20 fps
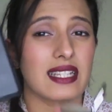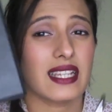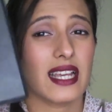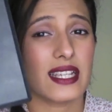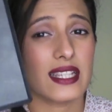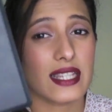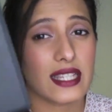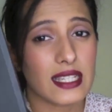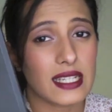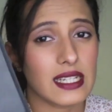I
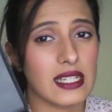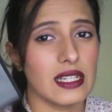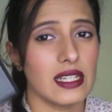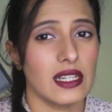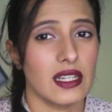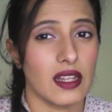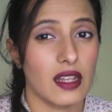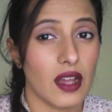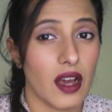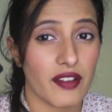still
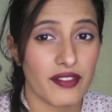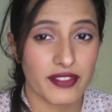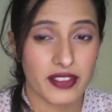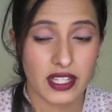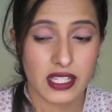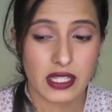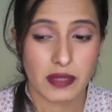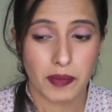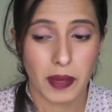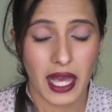love
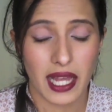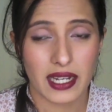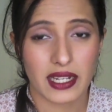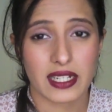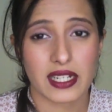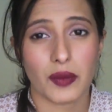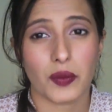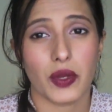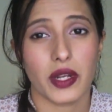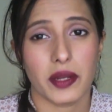this palette,
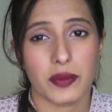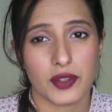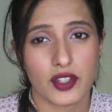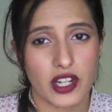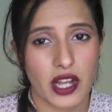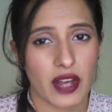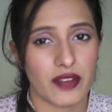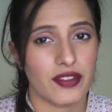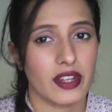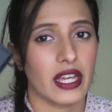and when I'm
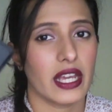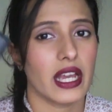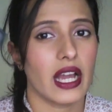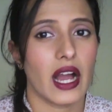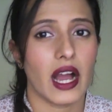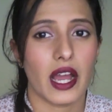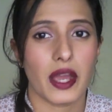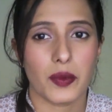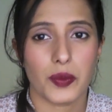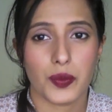traveling,
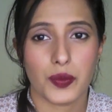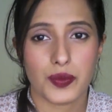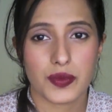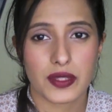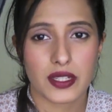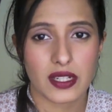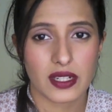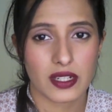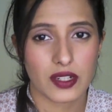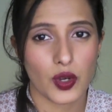I
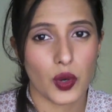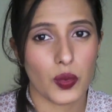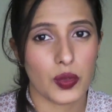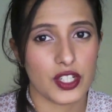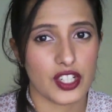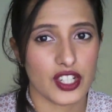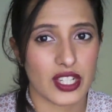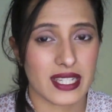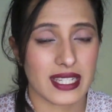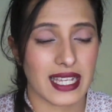still go with
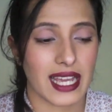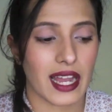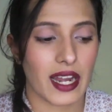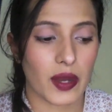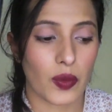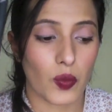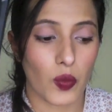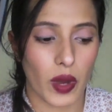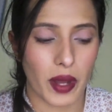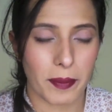just
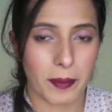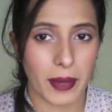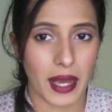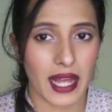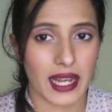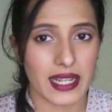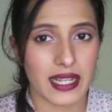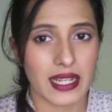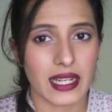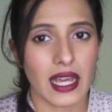carrying one
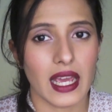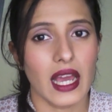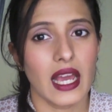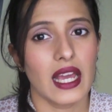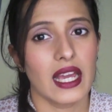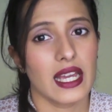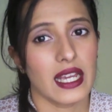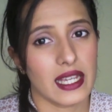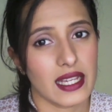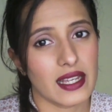palette,
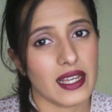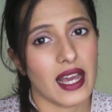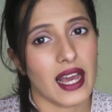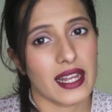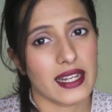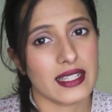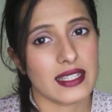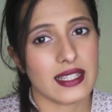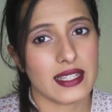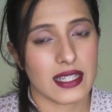
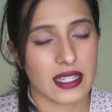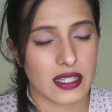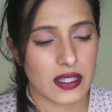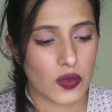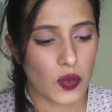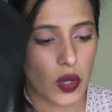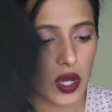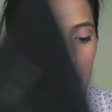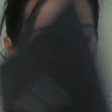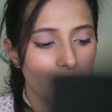and it's this
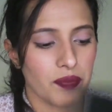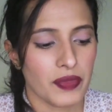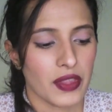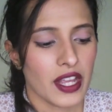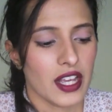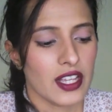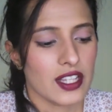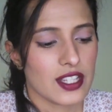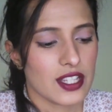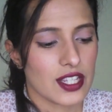one.
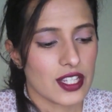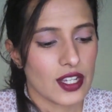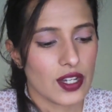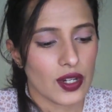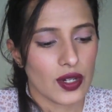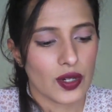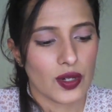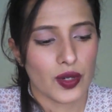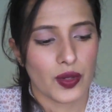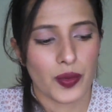
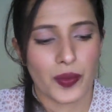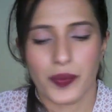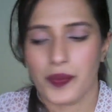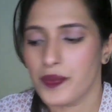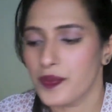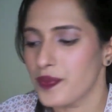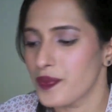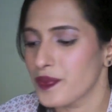So